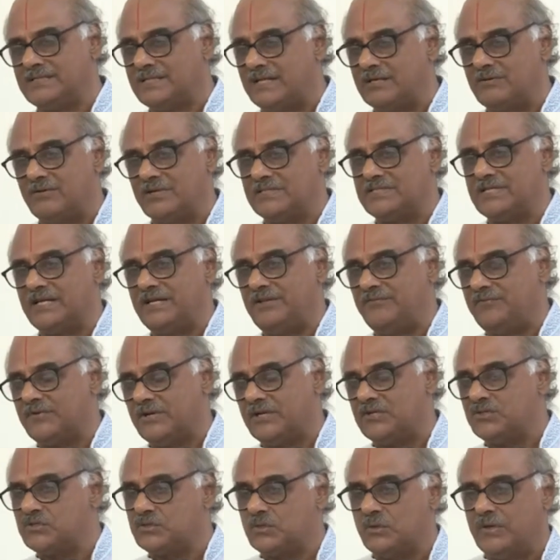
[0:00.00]
That was a
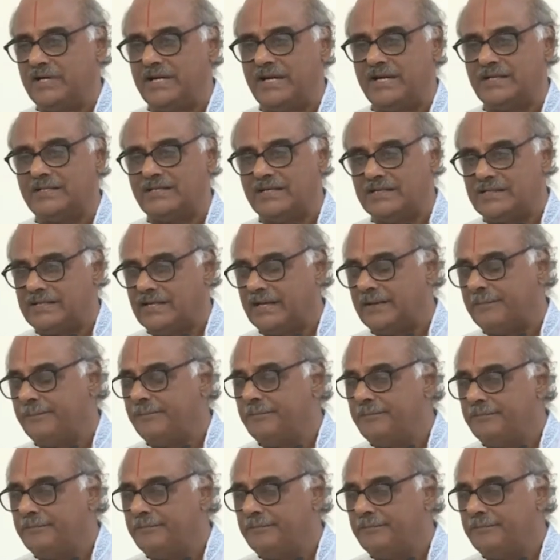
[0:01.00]
different story at that time.